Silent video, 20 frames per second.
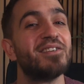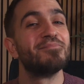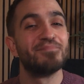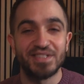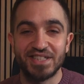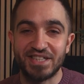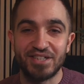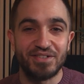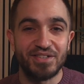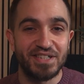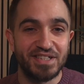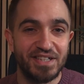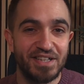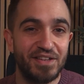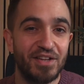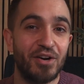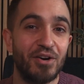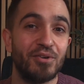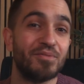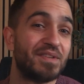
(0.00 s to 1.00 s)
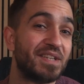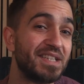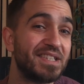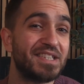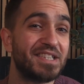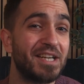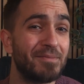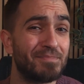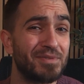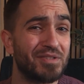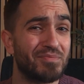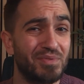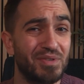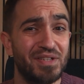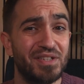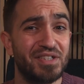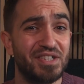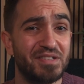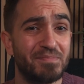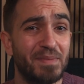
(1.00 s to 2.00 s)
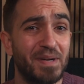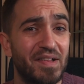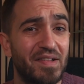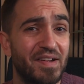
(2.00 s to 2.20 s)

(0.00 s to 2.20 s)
Seriously though, this tip is really just meant